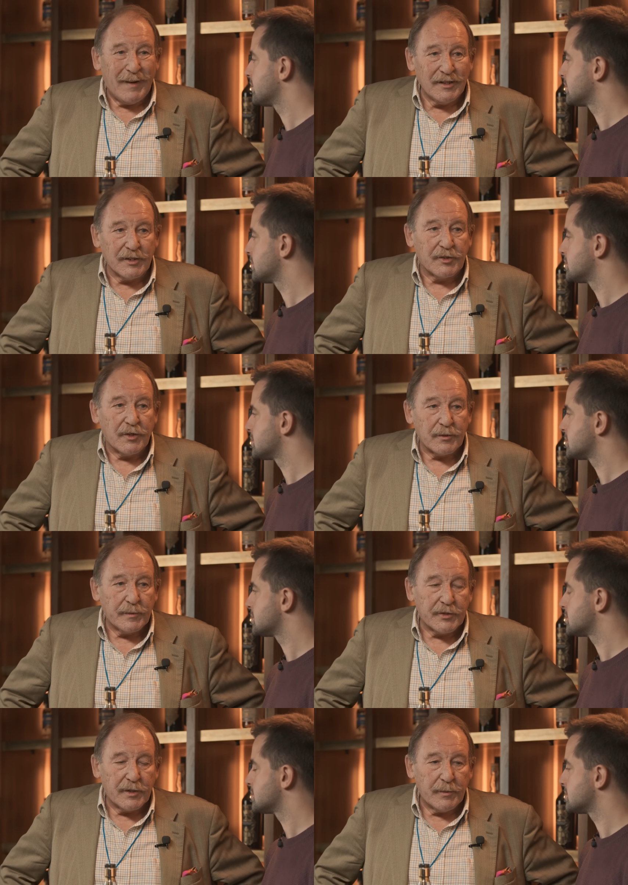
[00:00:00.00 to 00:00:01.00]
Speaker 1: blended Scotch
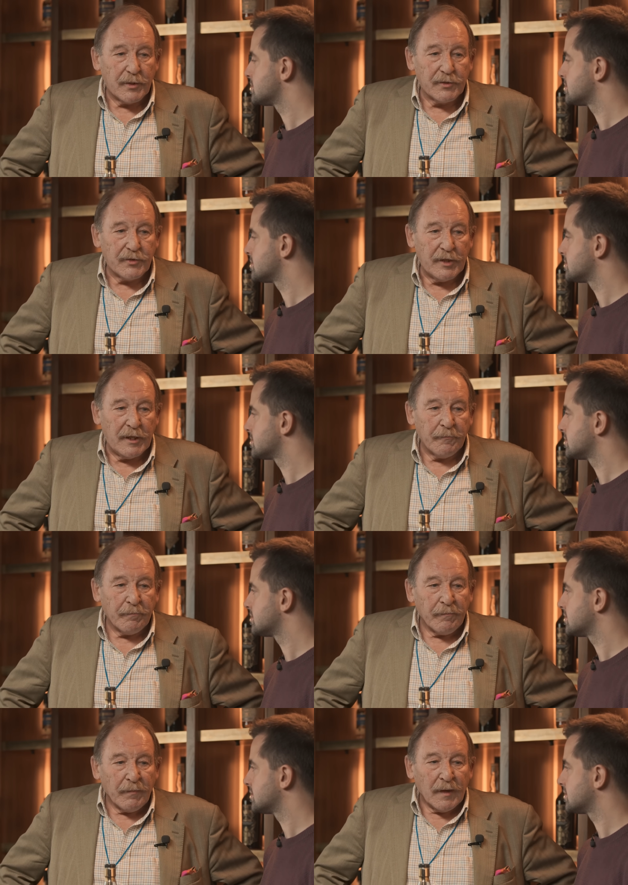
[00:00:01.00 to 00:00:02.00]
whisky because the
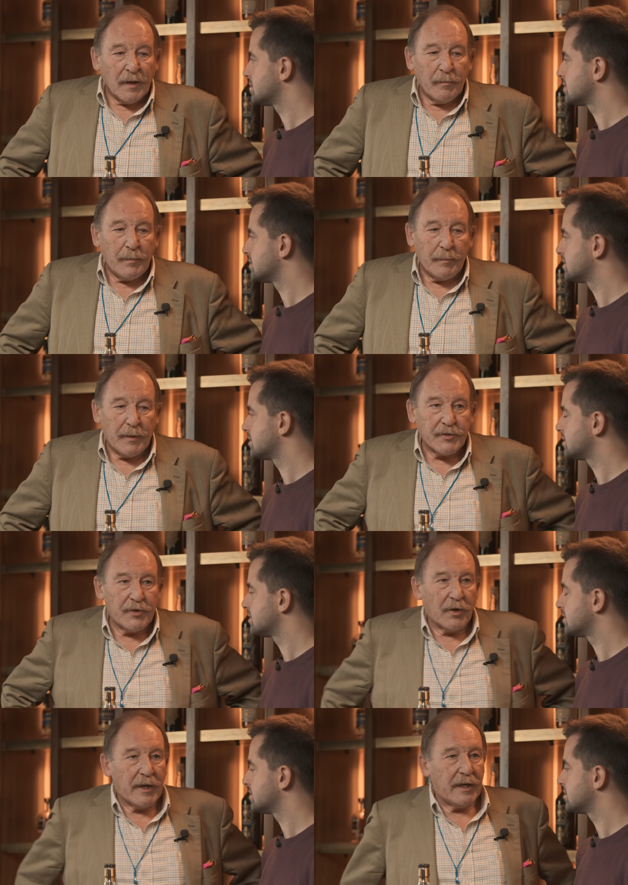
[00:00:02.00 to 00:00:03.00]
it's
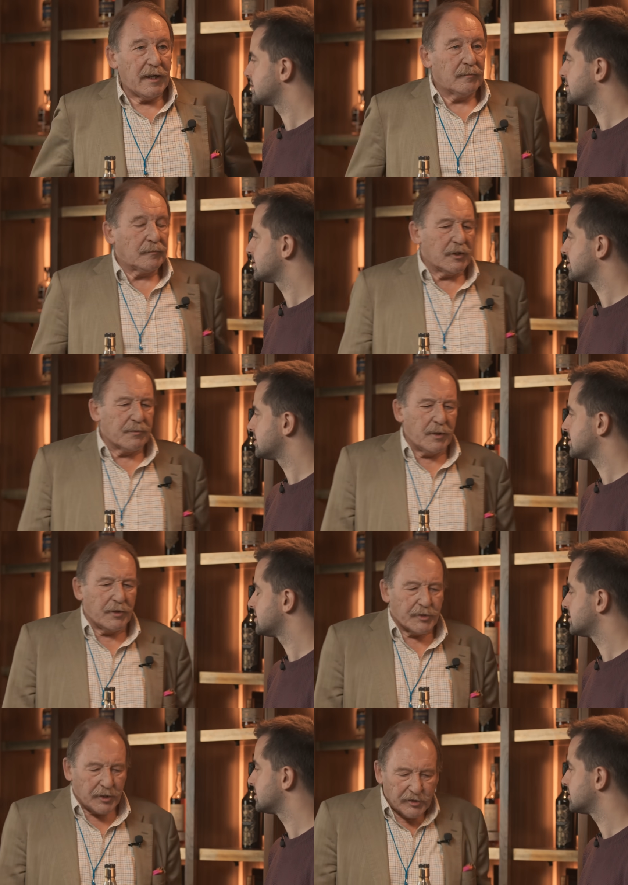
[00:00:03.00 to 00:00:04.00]
not getting it's,
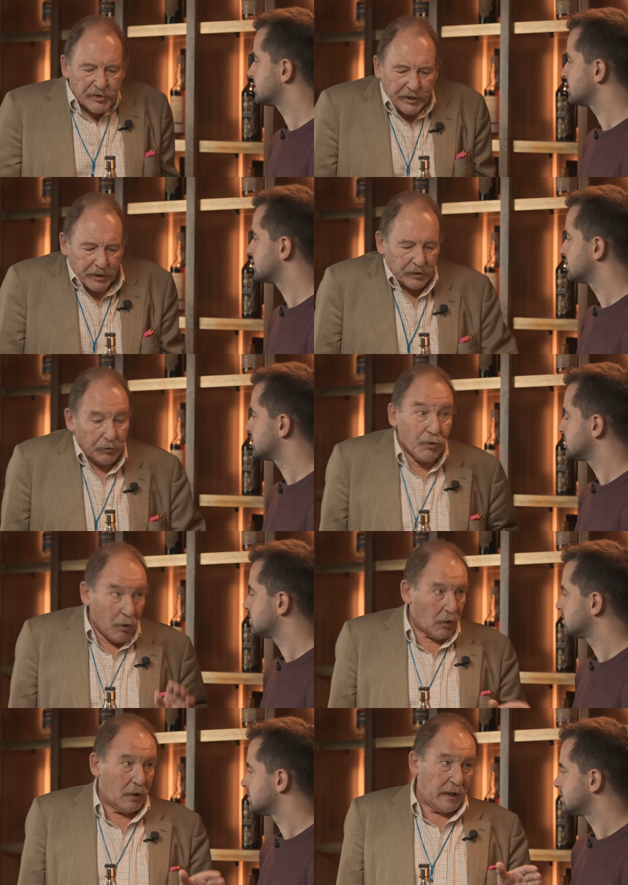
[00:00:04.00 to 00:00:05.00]
it's considered
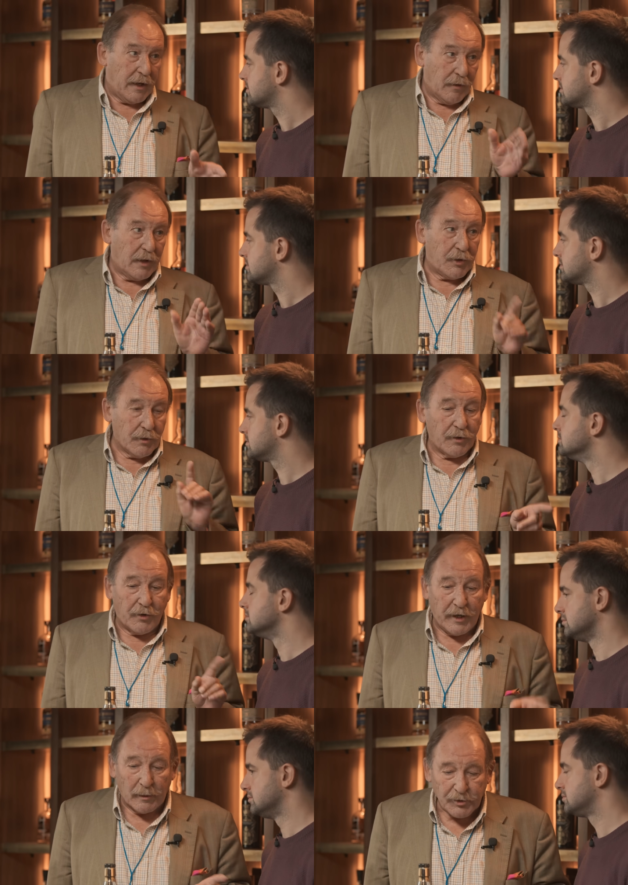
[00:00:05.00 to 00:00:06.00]
wrongly, and you'll mm.
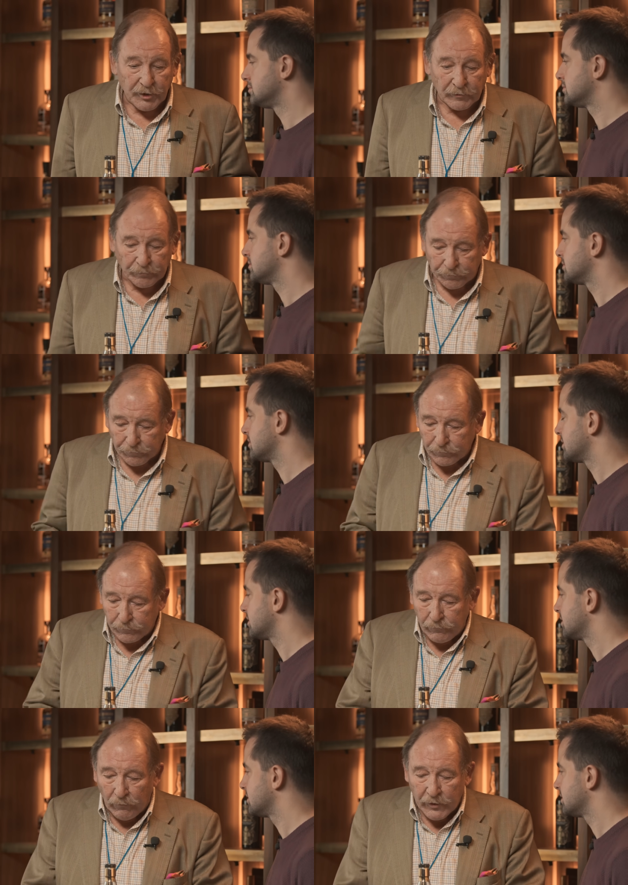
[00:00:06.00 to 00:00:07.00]
agree, I'm sure,
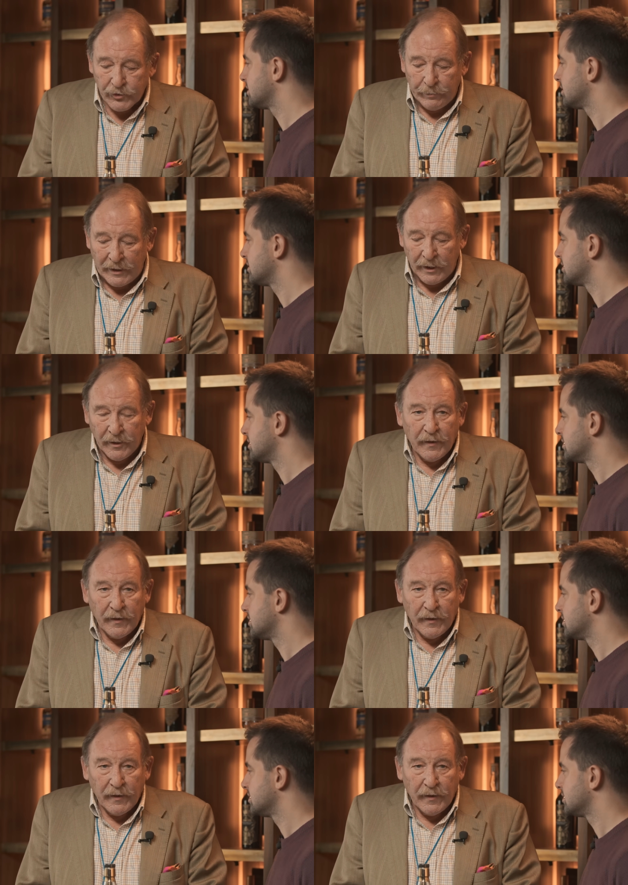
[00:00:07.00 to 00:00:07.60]
to be